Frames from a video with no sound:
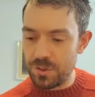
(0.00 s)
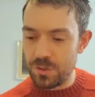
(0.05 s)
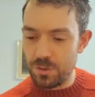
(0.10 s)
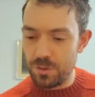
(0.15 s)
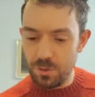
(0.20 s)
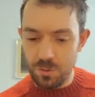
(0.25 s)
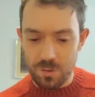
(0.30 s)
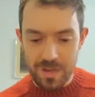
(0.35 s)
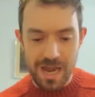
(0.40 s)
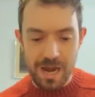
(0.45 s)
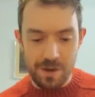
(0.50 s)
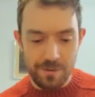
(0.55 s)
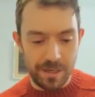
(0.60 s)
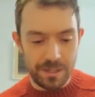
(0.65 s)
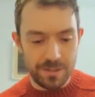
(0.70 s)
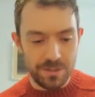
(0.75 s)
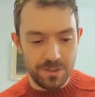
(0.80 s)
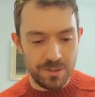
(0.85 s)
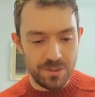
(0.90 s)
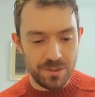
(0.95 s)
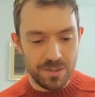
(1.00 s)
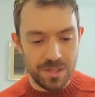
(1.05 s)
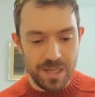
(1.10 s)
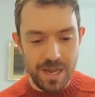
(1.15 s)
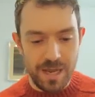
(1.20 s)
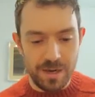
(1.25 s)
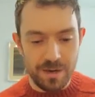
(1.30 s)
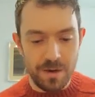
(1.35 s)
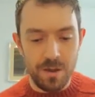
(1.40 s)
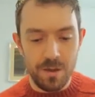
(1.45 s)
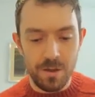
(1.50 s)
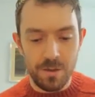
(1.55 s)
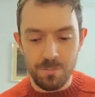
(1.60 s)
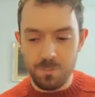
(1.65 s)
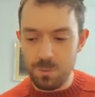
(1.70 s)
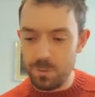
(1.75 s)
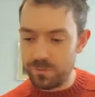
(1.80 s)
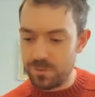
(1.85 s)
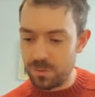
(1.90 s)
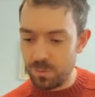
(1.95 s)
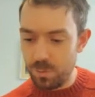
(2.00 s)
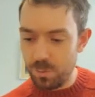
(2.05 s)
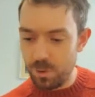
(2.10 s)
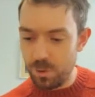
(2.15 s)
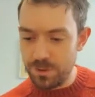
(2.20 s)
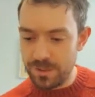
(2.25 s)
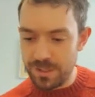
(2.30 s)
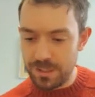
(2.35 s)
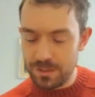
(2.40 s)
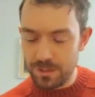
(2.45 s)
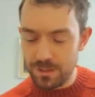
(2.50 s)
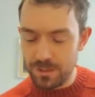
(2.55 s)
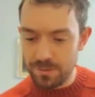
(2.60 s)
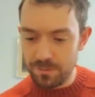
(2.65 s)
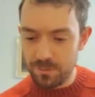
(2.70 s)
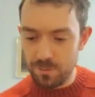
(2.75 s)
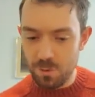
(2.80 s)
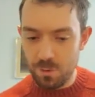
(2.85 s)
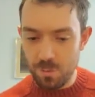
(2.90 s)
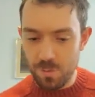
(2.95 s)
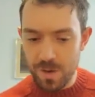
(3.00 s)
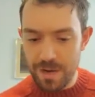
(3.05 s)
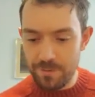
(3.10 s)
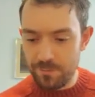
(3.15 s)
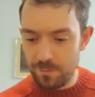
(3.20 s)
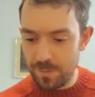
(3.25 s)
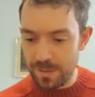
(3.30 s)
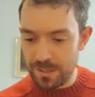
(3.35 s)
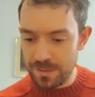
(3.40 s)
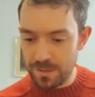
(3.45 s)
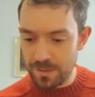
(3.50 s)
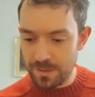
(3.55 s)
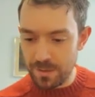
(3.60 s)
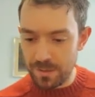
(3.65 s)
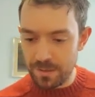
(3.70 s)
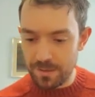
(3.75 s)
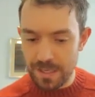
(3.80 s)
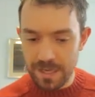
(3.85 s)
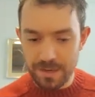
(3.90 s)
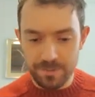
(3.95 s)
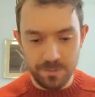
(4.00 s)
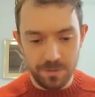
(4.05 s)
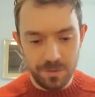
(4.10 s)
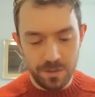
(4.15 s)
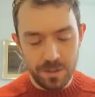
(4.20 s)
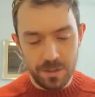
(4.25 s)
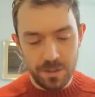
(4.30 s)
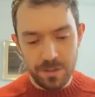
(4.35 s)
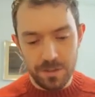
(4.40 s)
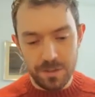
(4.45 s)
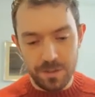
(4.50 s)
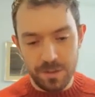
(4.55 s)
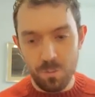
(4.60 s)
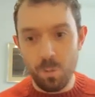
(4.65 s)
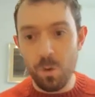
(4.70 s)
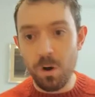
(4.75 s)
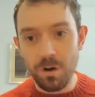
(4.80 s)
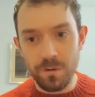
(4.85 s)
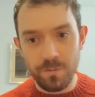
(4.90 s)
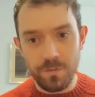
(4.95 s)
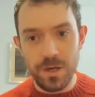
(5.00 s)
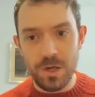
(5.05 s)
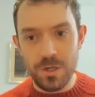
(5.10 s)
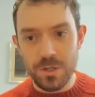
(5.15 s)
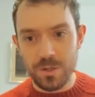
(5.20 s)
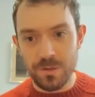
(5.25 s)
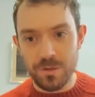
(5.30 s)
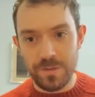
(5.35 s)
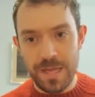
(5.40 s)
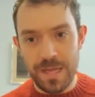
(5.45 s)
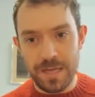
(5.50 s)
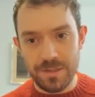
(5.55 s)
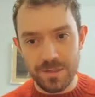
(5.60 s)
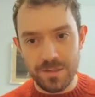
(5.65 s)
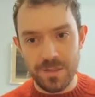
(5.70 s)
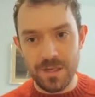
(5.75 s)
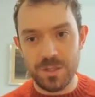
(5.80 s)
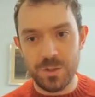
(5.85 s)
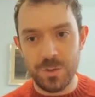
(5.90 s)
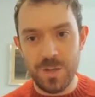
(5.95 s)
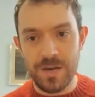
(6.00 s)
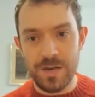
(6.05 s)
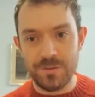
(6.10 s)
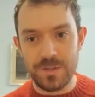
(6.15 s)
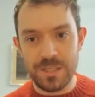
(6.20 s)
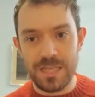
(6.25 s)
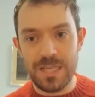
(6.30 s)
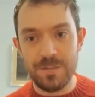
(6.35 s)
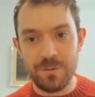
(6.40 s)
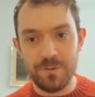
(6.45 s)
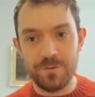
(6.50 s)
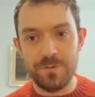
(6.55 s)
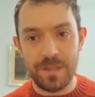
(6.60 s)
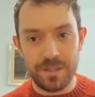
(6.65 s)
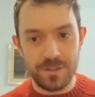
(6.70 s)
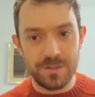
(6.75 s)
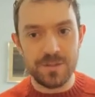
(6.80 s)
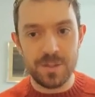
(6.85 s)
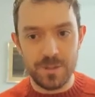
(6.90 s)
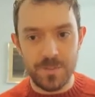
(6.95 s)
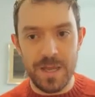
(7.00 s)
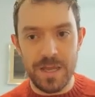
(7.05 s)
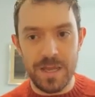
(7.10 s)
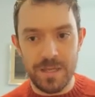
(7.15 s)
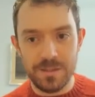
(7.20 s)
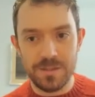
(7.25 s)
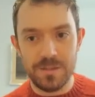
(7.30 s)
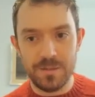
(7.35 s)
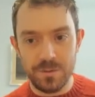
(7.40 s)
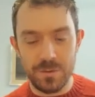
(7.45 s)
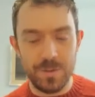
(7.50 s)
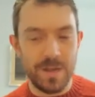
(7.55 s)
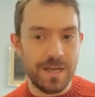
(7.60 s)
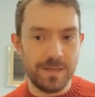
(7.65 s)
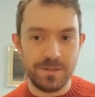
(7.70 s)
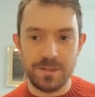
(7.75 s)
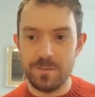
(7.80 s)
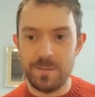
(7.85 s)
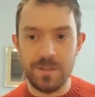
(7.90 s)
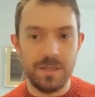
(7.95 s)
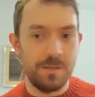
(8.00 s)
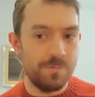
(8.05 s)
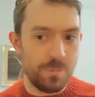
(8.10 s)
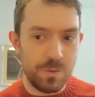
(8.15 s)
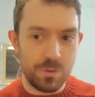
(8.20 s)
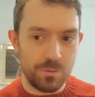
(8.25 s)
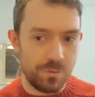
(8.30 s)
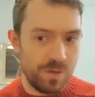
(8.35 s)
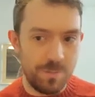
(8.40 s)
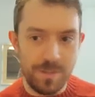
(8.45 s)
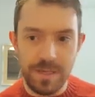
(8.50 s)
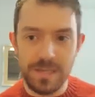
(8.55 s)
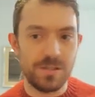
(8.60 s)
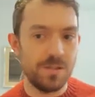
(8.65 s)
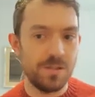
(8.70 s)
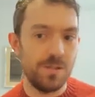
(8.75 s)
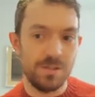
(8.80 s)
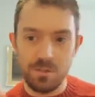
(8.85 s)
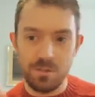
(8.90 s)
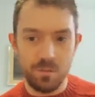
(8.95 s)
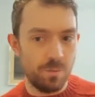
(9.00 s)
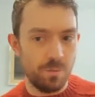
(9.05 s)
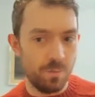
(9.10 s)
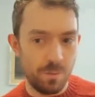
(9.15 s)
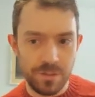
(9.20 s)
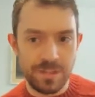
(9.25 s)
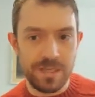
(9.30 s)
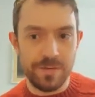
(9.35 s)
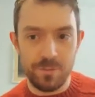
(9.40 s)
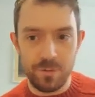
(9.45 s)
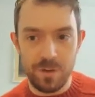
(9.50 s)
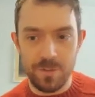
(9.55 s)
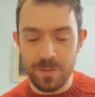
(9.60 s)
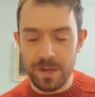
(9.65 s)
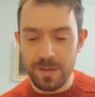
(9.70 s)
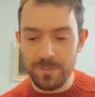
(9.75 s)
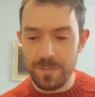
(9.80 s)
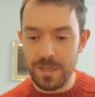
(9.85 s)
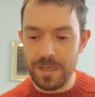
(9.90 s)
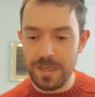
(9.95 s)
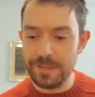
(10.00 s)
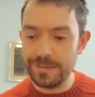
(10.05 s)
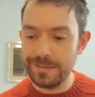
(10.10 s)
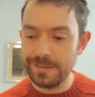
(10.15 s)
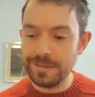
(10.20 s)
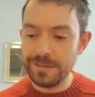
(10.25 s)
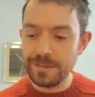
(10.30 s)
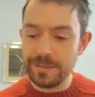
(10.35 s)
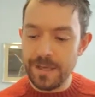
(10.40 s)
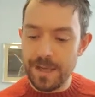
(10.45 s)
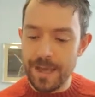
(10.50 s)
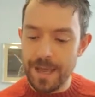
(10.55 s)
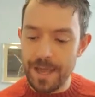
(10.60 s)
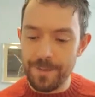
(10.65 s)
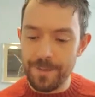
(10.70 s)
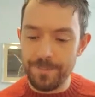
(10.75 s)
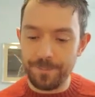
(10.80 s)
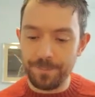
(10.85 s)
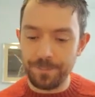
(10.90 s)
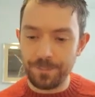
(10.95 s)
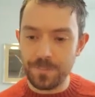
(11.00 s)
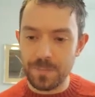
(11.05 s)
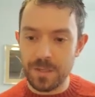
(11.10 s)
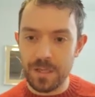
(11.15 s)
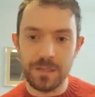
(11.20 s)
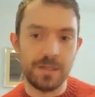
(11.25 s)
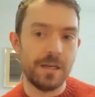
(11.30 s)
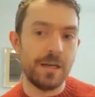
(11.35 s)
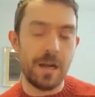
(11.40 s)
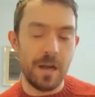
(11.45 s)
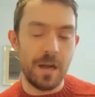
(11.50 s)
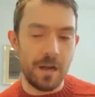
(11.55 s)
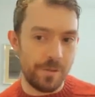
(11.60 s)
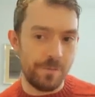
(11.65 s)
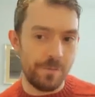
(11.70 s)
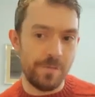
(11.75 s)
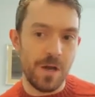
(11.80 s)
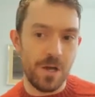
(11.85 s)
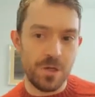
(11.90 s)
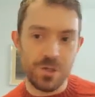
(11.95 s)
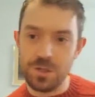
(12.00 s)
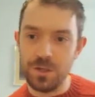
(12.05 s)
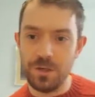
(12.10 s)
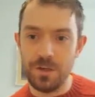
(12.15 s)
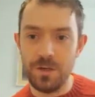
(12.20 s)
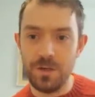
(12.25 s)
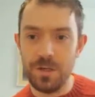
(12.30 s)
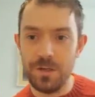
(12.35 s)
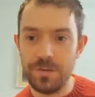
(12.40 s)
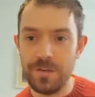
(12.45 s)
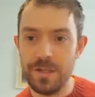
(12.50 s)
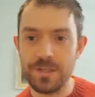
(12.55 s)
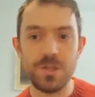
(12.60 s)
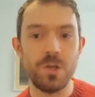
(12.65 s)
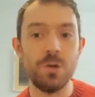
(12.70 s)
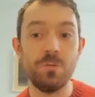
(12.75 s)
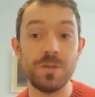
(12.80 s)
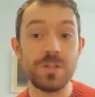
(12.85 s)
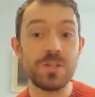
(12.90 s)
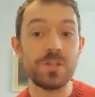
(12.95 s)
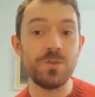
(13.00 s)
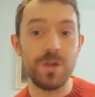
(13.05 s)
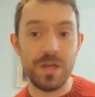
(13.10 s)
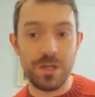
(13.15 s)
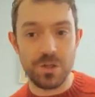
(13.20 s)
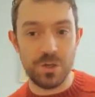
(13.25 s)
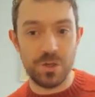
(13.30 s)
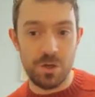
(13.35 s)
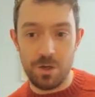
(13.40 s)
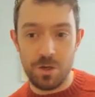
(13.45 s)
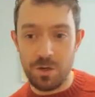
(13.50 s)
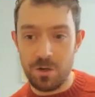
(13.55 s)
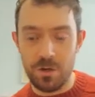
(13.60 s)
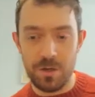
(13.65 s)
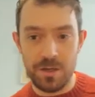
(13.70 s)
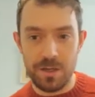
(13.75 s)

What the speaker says: two characters can move towards each other or away from each other. They have, in one version of the exercise, you have to keep a fixed space, so it has to be 3 meters or whatever it might be. And in another version, there's no restriction